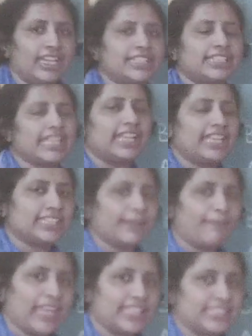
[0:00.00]
Cell is the
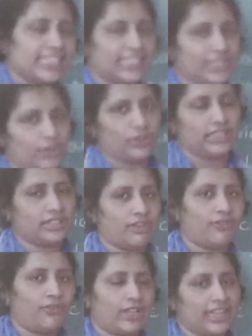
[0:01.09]
basic unit
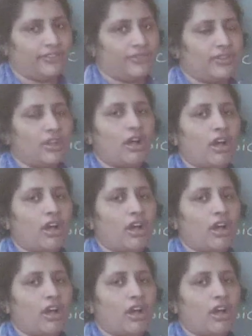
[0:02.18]
of life.